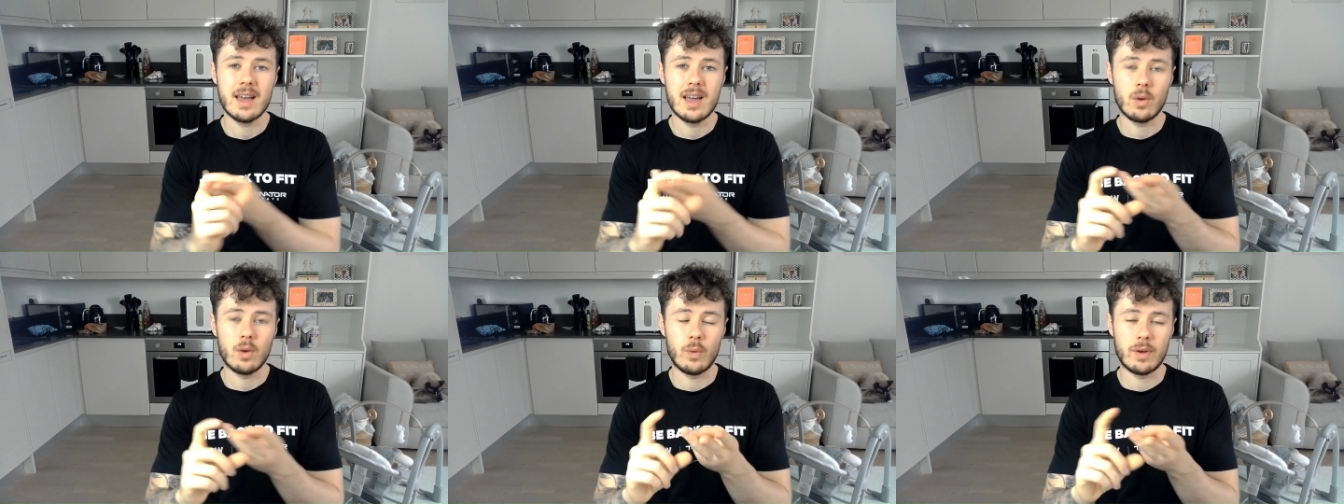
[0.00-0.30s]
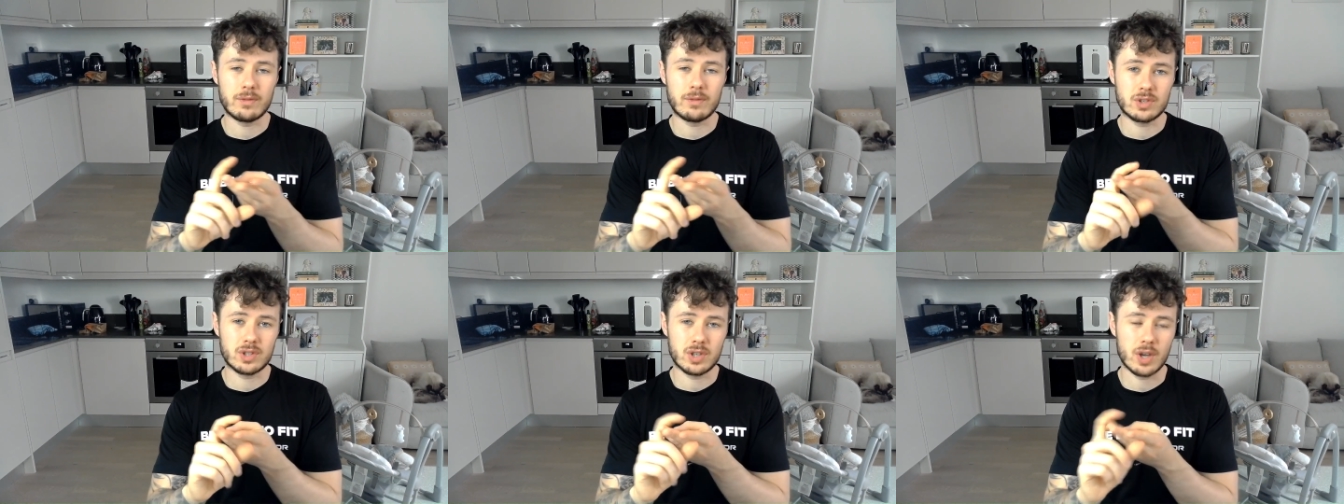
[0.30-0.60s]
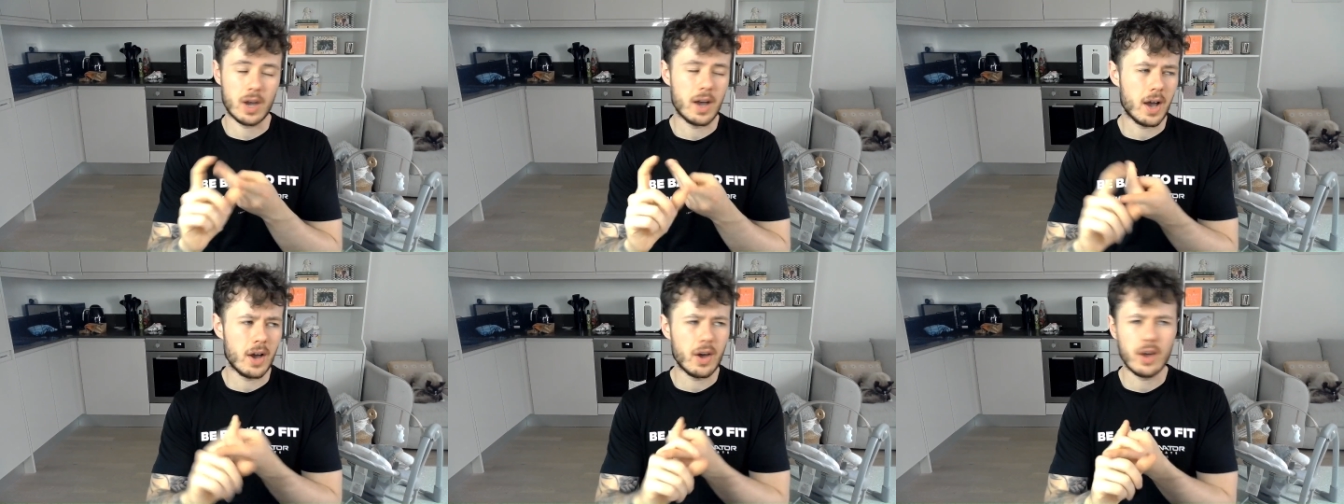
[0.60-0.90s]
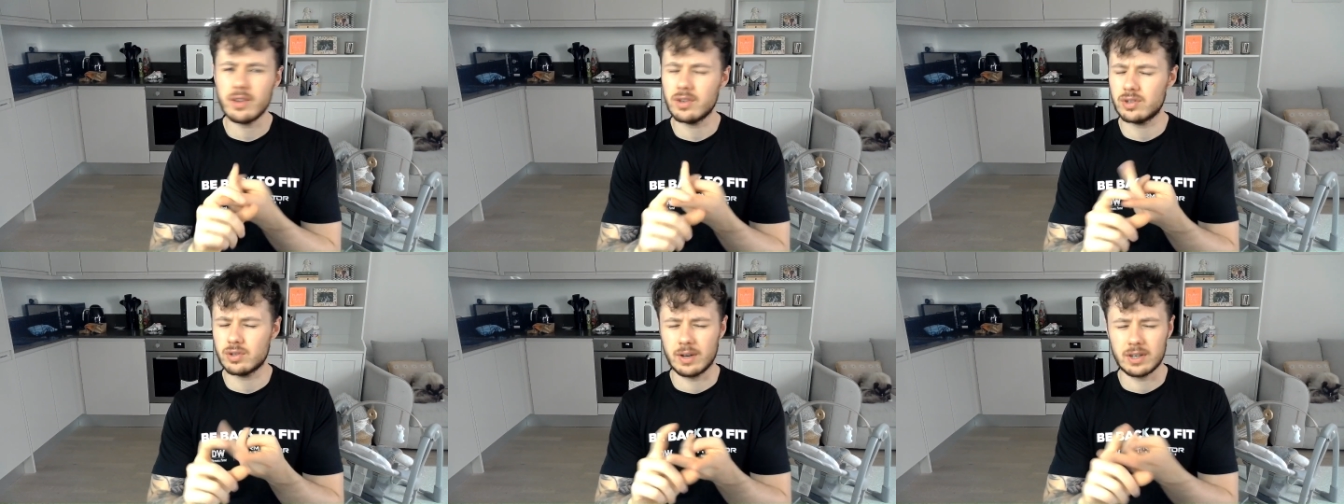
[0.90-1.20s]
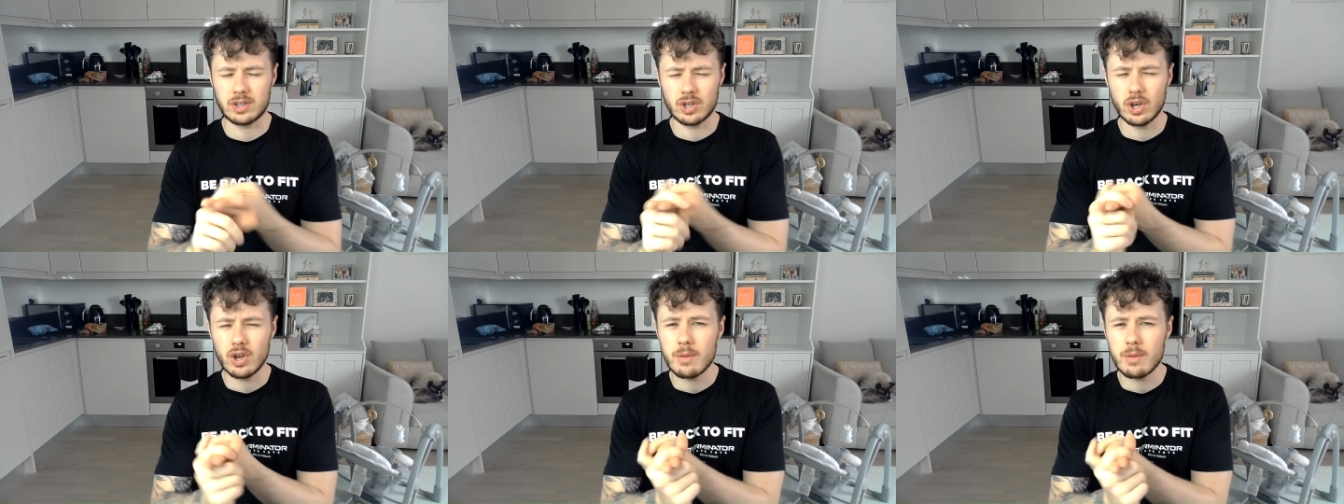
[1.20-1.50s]
with
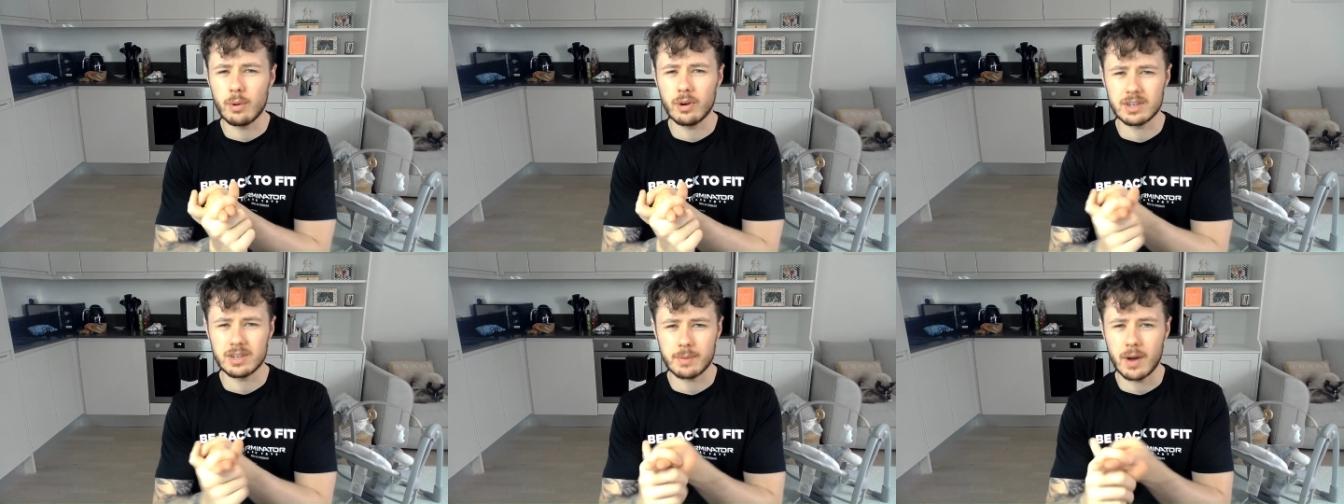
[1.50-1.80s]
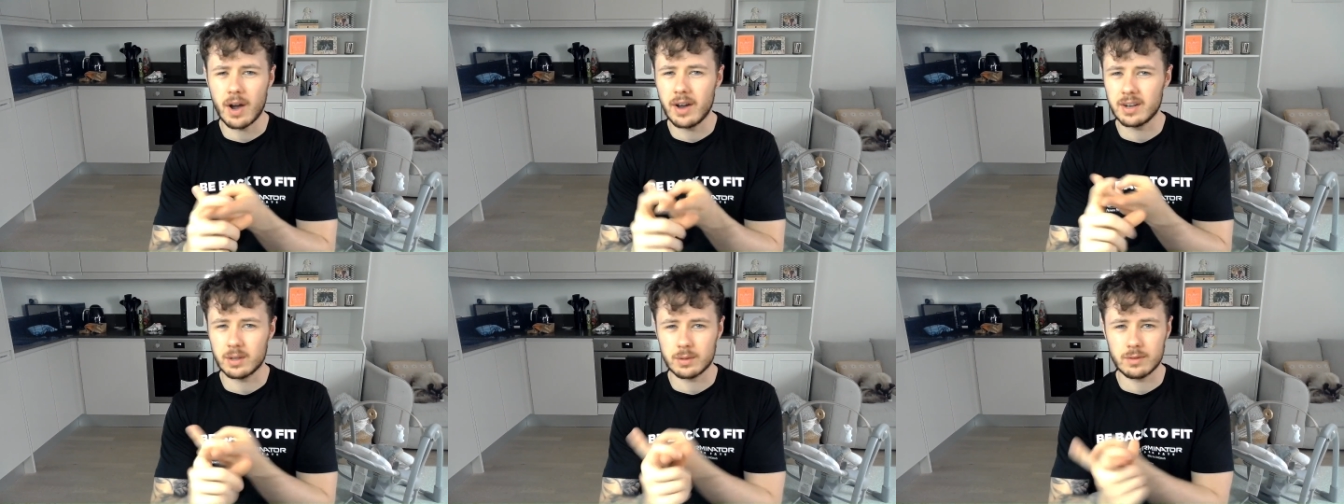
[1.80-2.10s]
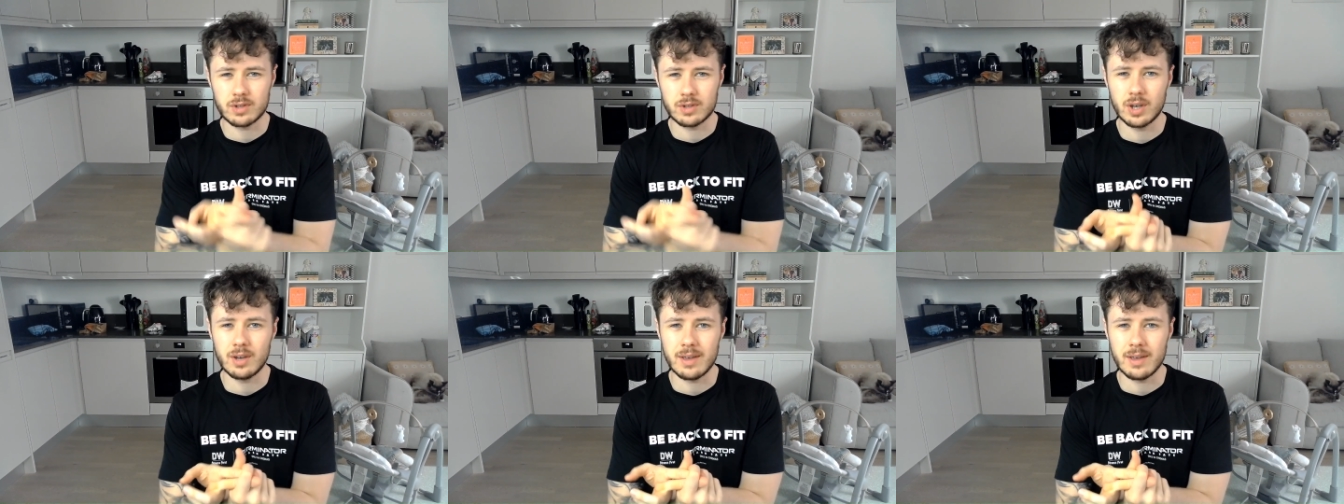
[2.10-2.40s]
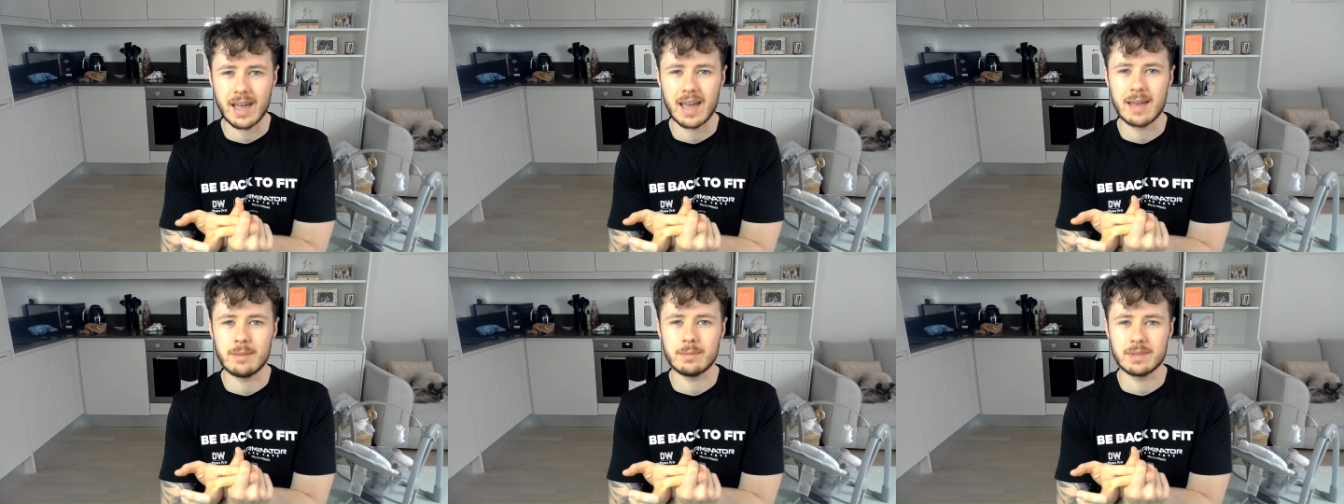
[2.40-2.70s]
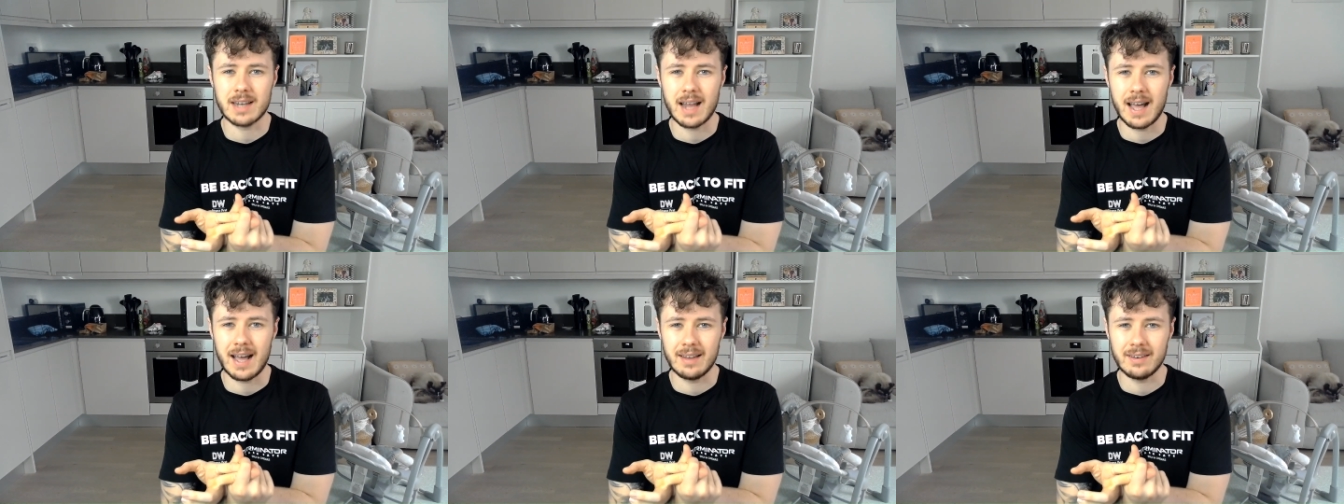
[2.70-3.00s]
2 points behind us with 2 games in
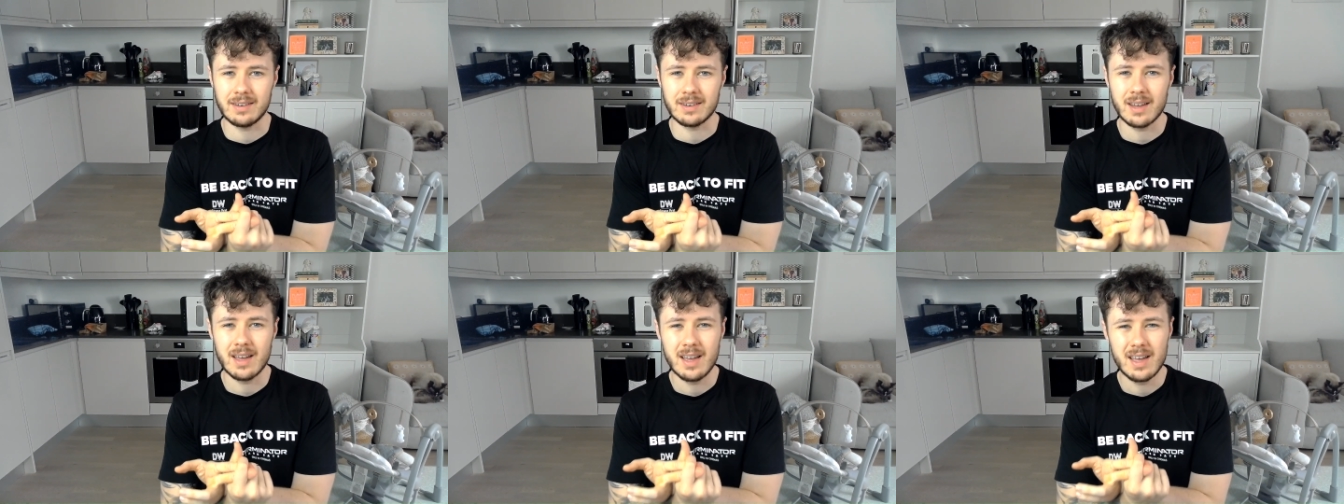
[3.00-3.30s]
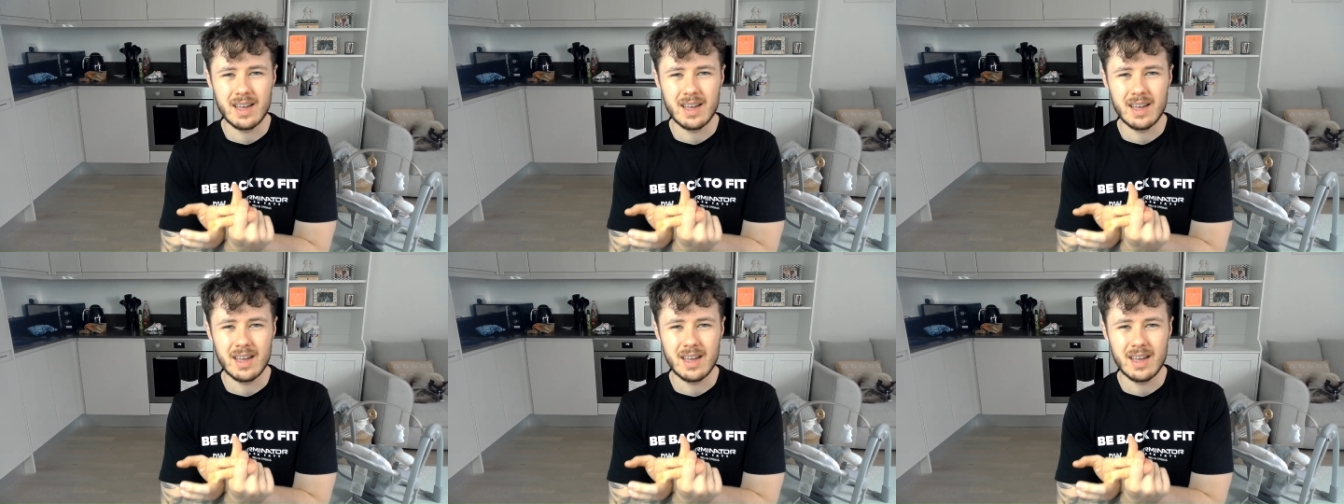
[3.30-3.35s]
hand.